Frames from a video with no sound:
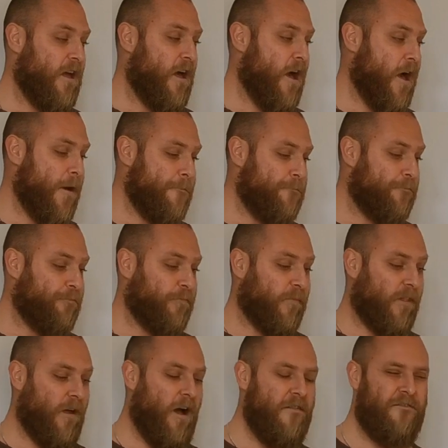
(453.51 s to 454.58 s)

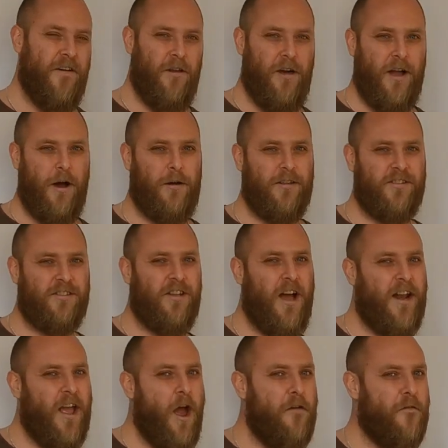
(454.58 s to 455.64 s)
I felt like I was
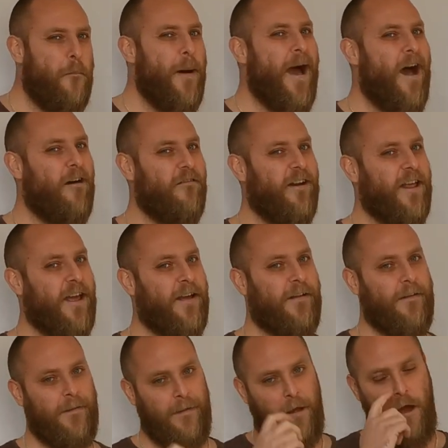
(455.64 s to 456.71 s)
slightly
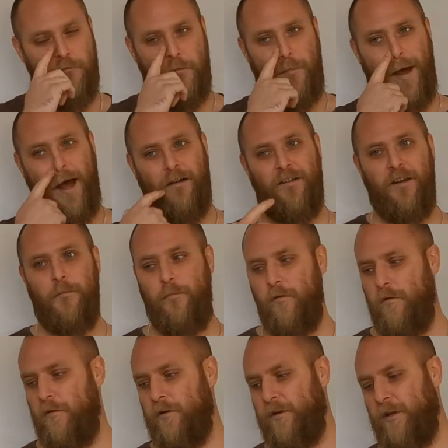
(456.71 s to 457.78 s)
overpowering the
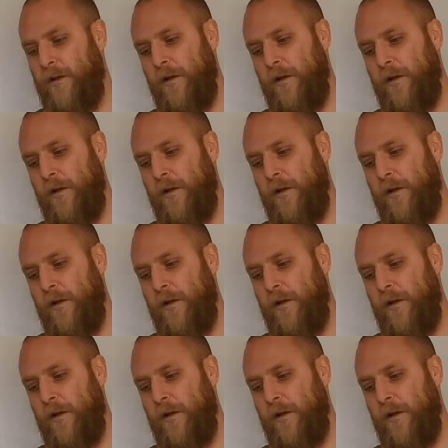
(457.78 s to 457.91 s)
board.